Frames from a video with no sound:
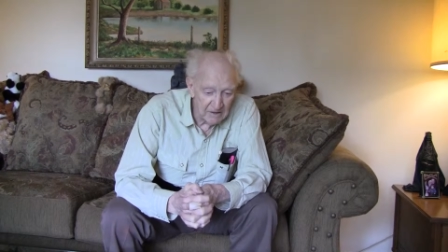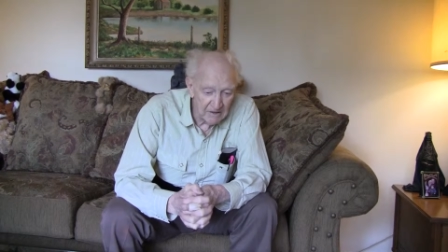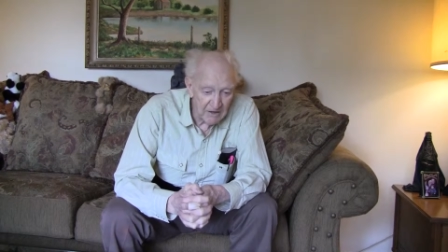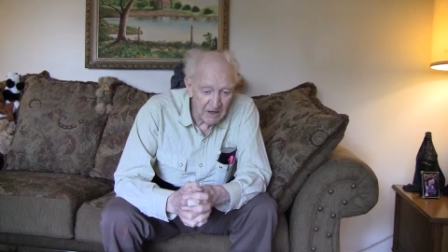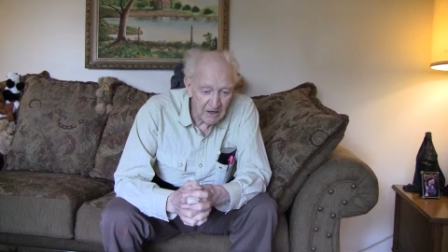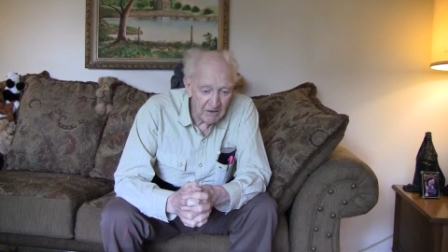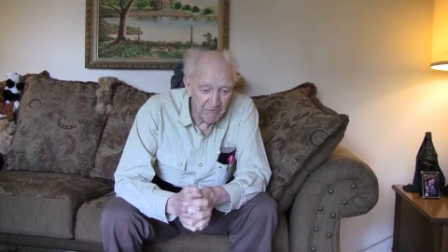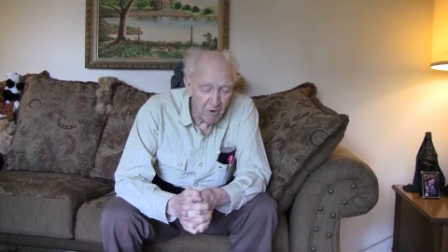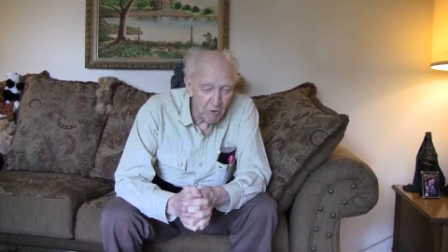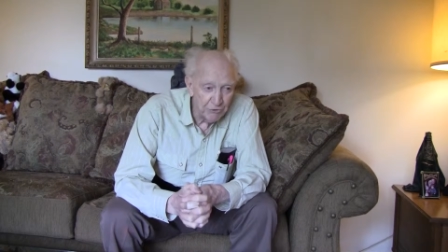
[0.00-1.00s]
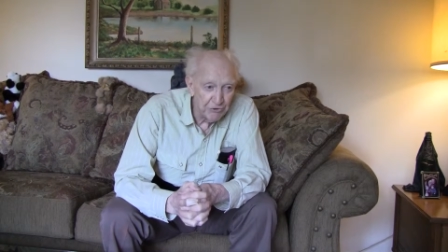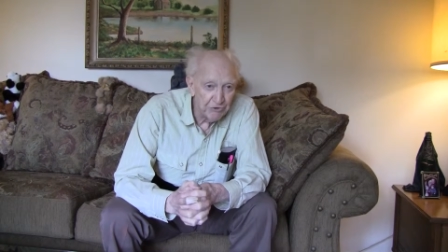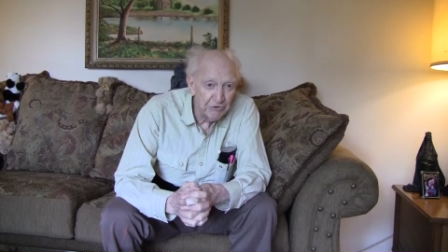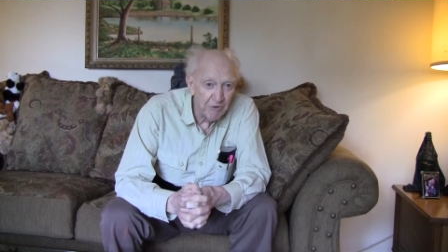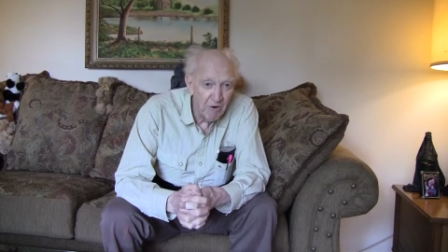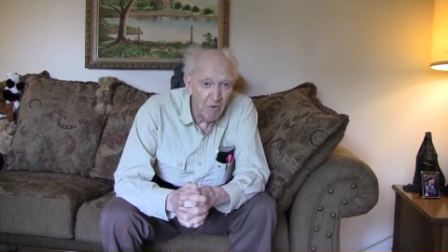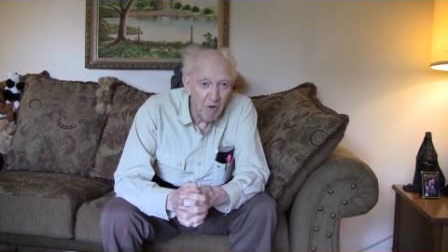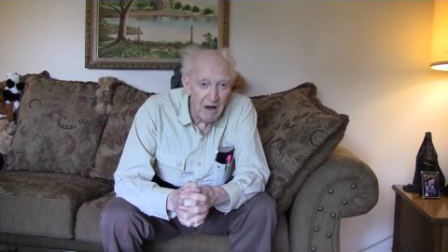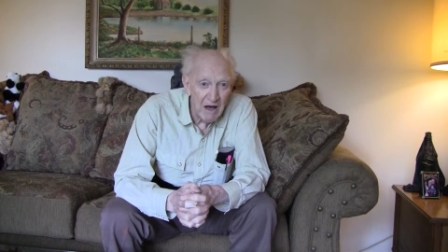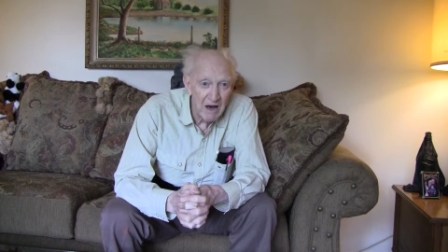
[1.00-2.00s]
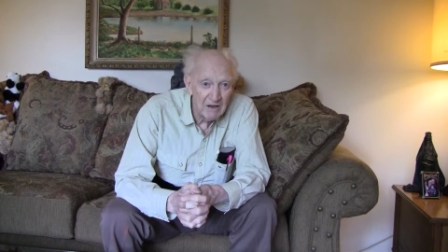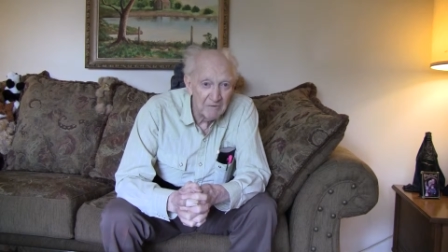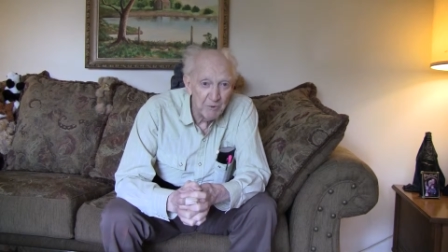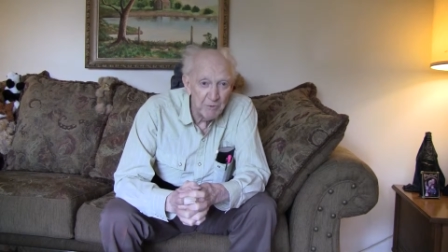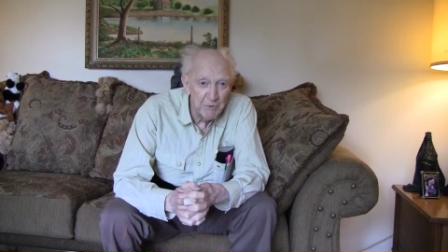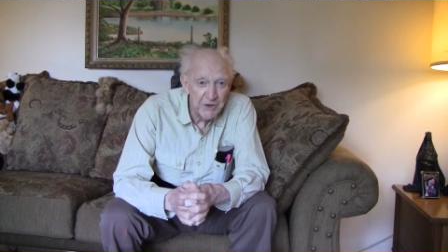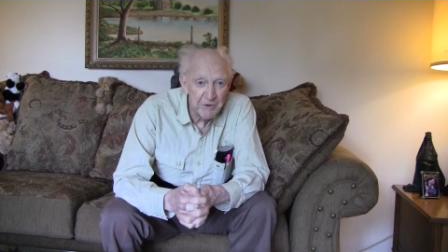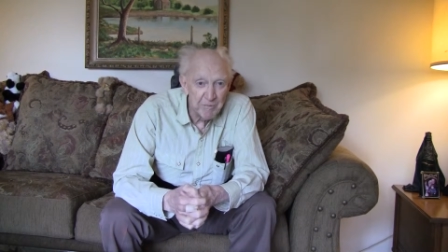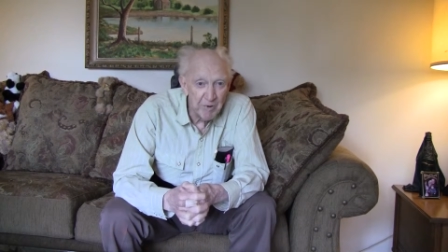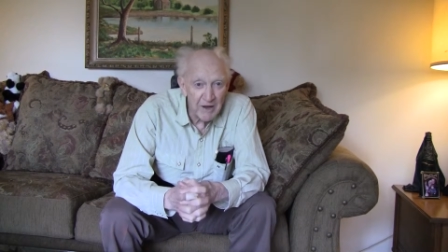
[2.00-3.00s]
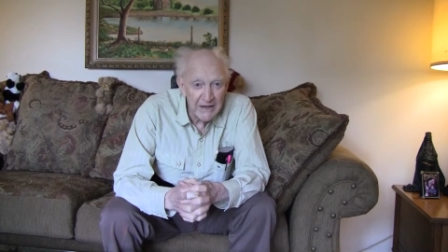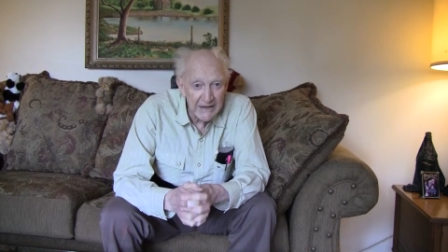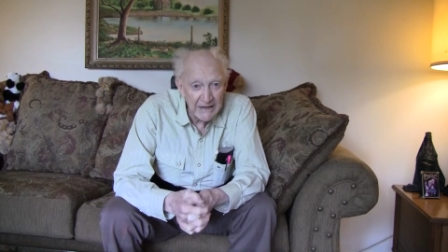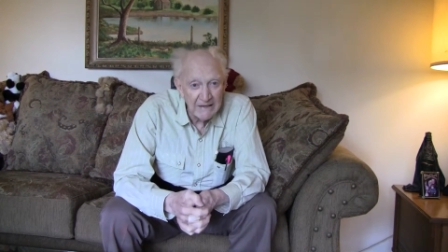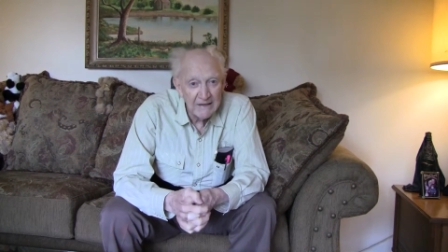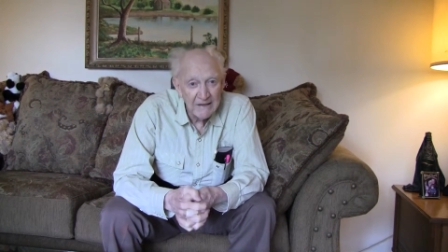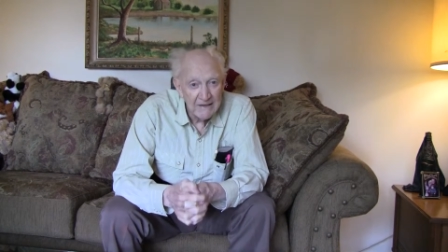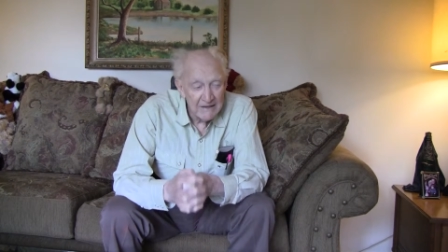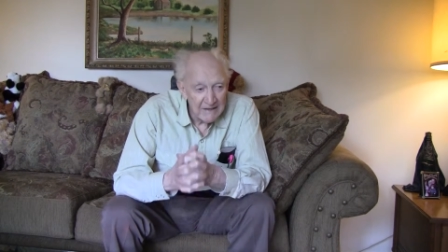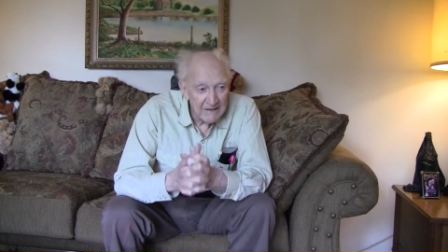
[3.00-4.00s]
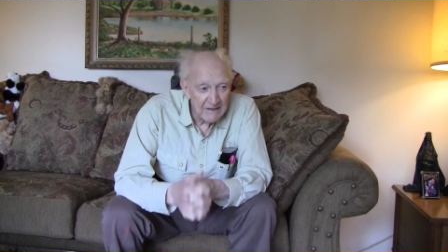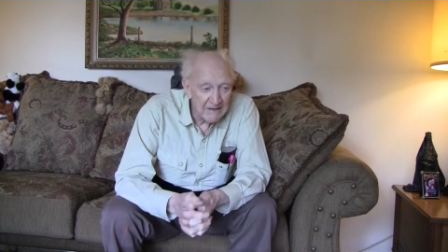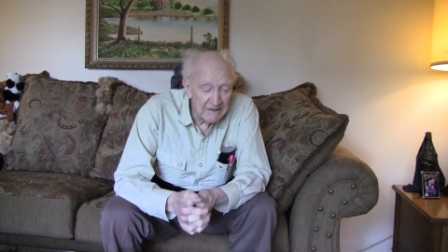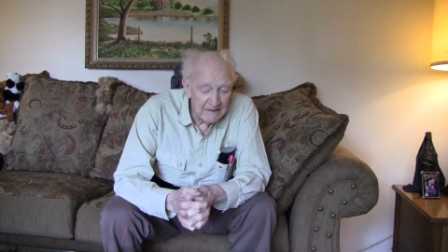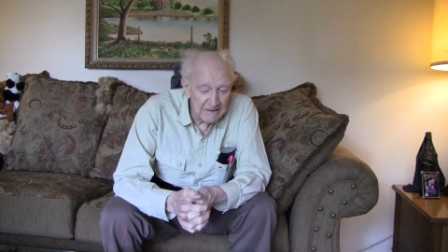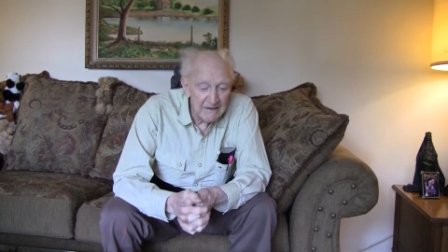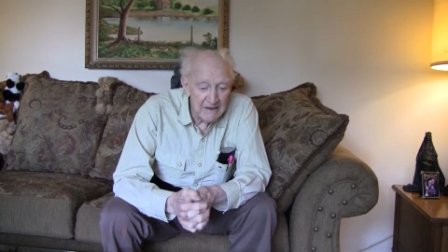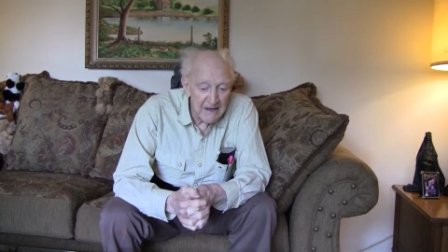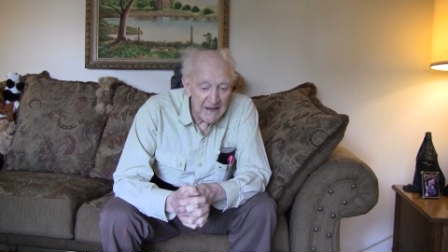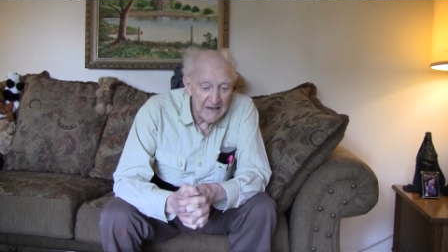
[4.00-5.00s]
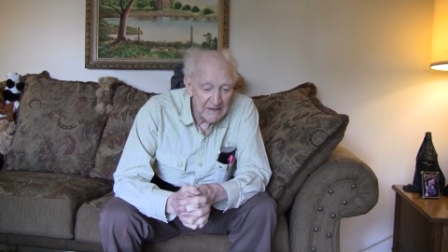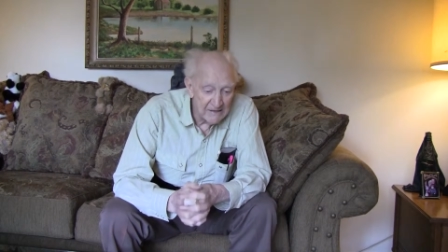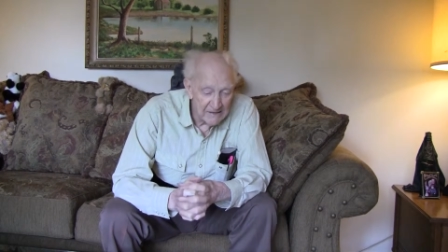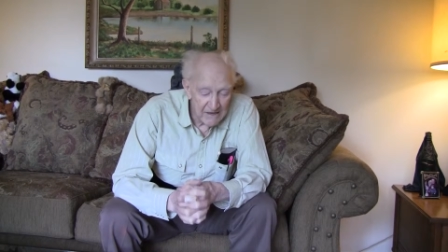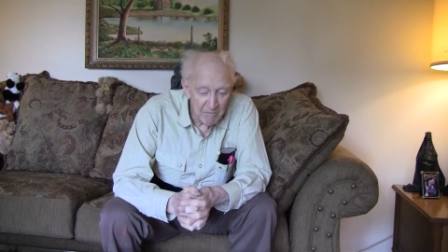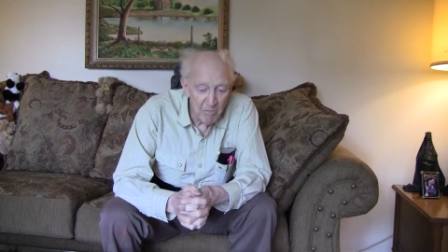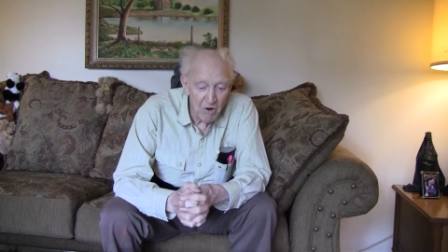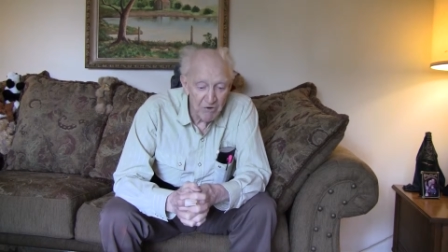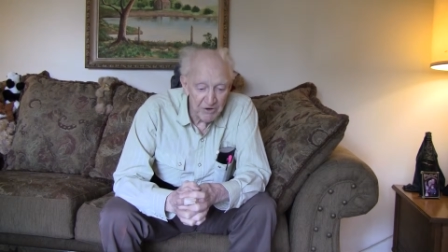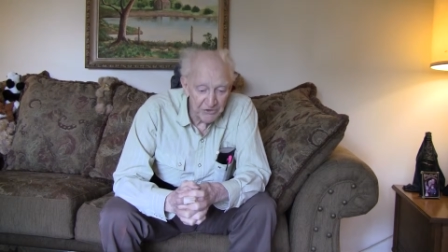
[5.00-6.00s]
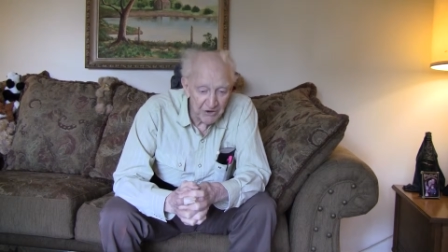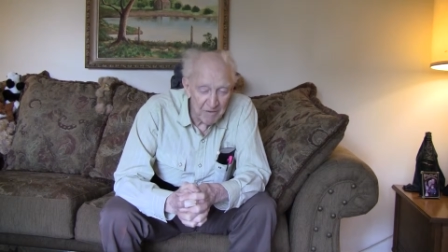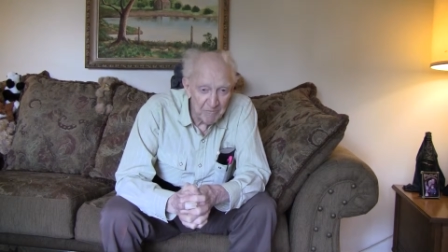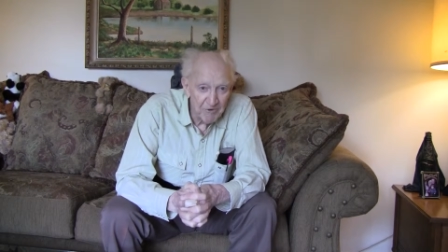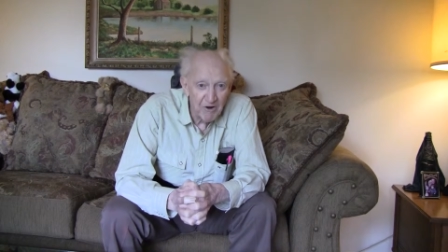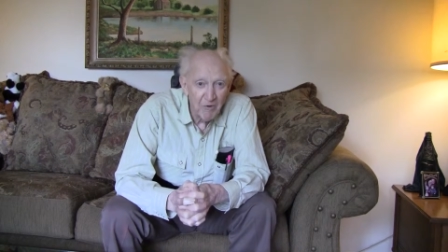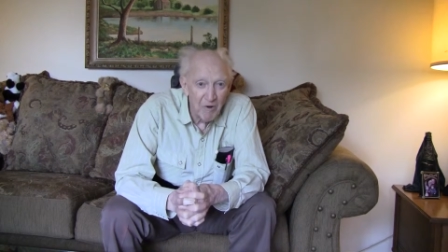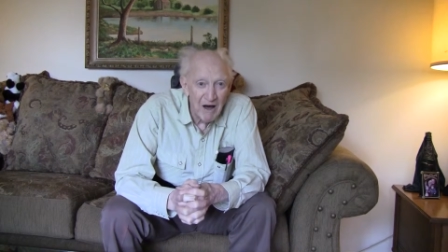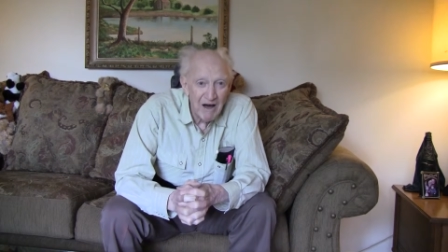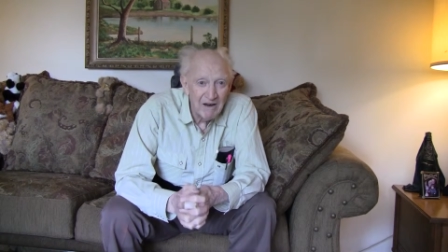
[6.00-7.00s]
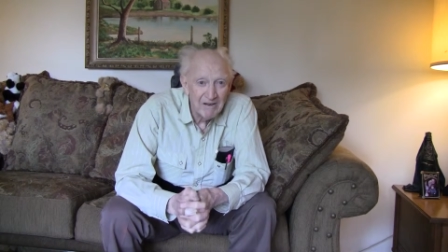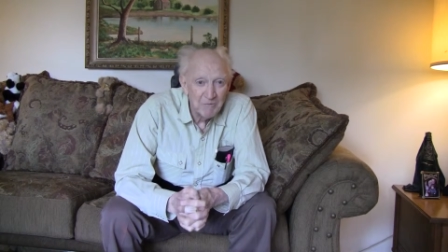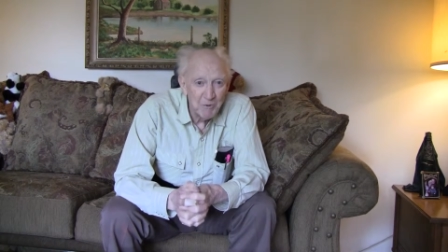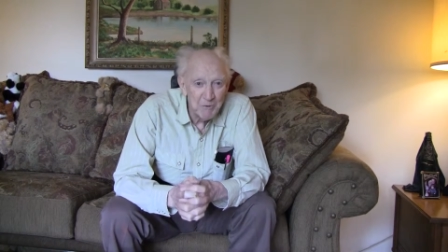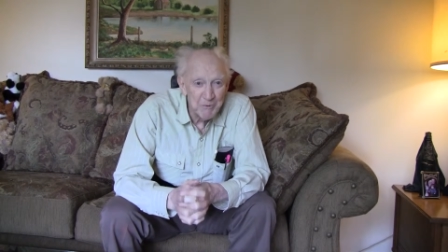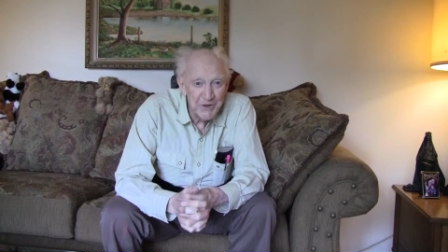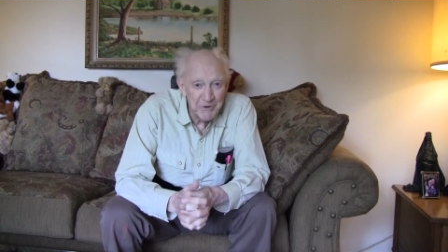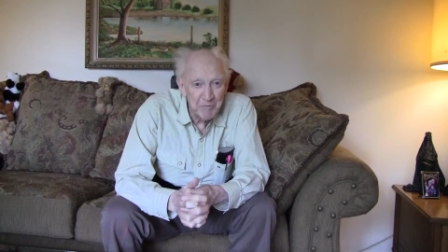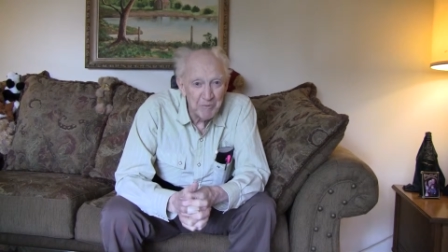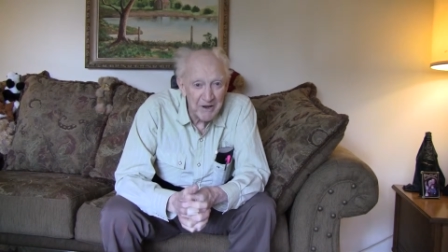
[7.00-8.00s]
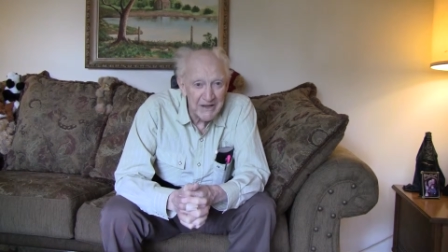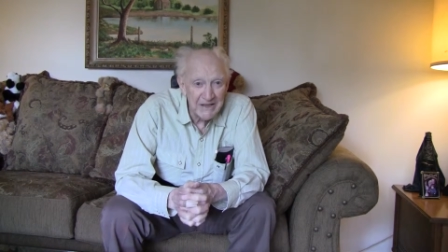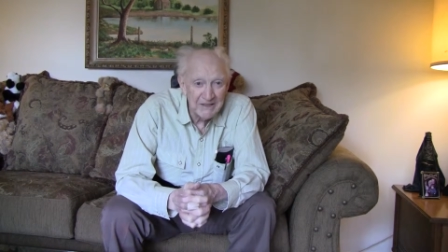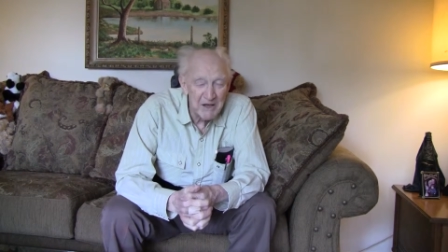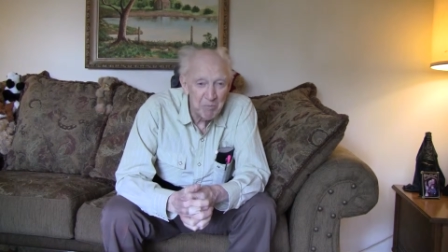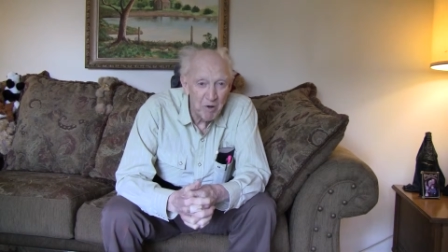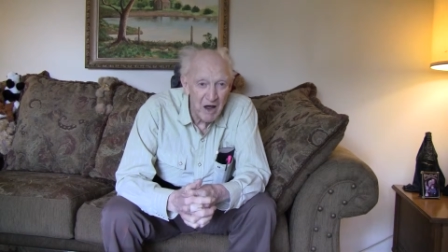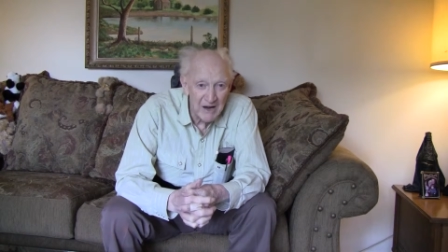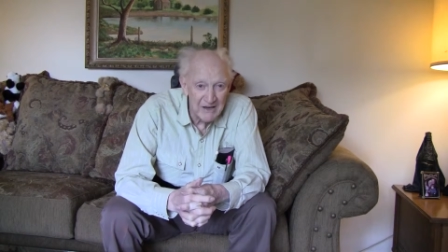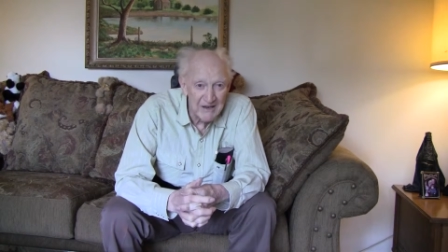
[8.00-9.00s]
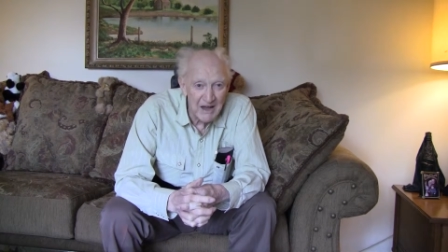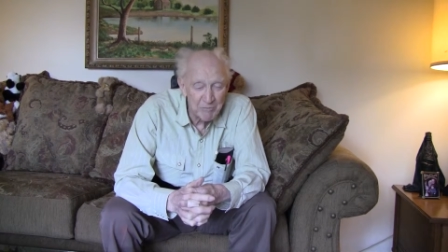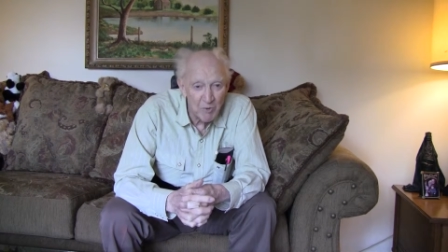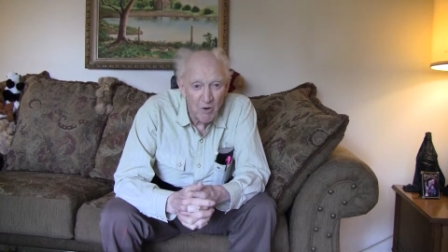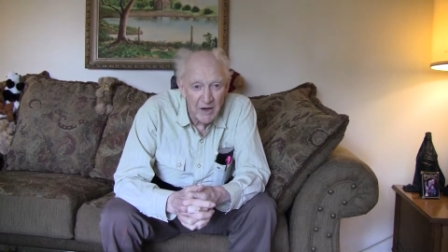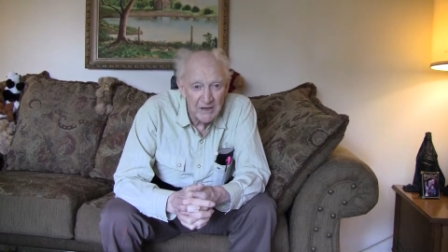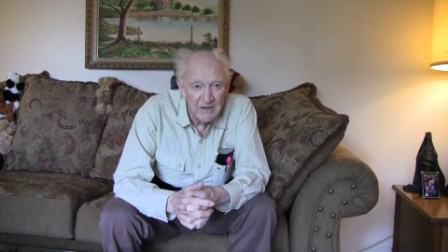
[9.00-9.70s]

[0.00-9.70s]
they froze us for a while, and when we complained, then they burned us up for a while, and when we complained, they plotted that point.